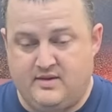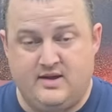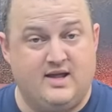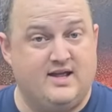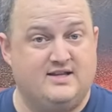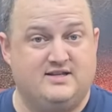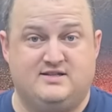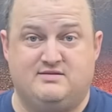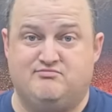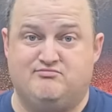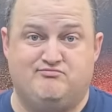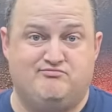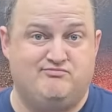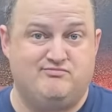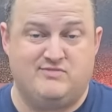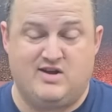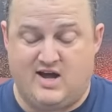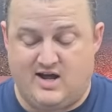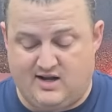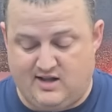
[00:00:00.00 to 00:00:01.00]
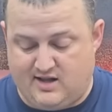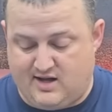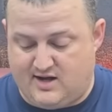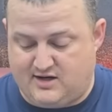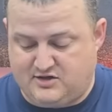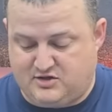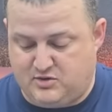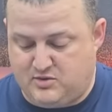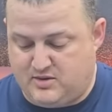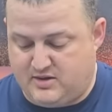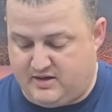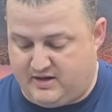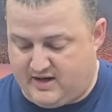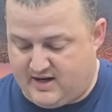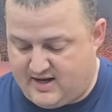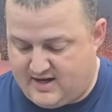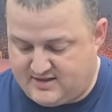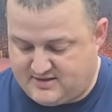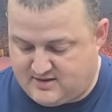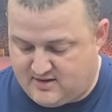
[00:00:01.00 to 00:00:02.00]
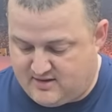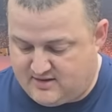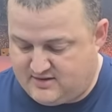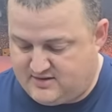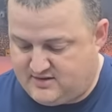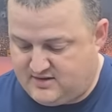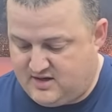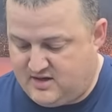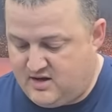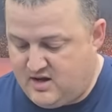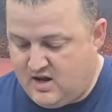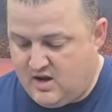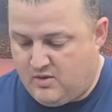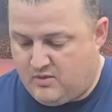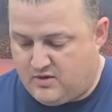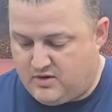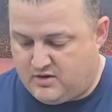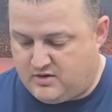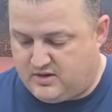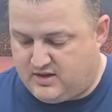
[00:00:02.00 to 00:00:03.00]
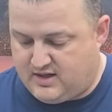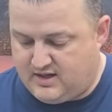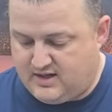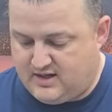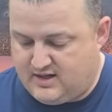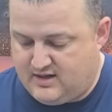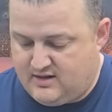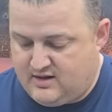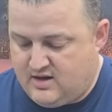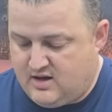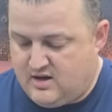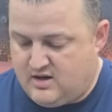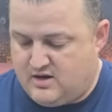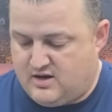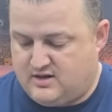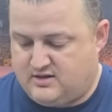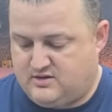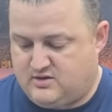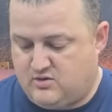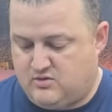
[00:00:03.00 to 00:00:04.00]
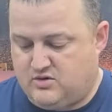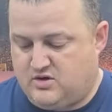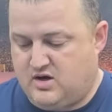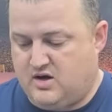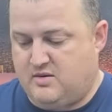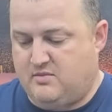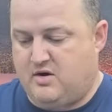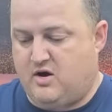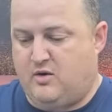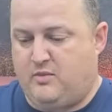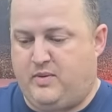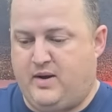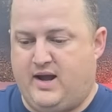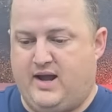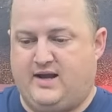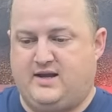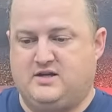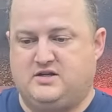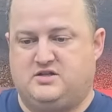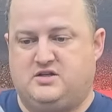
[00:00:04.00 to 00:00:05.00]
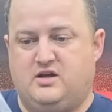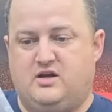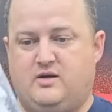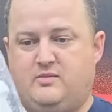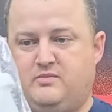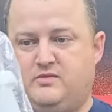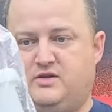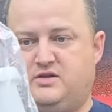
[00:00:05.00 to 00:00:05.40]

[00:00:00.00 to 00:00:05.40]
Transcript: It's not a lot to it, guys. Honestly, when you get it, it's going to come all packaged up.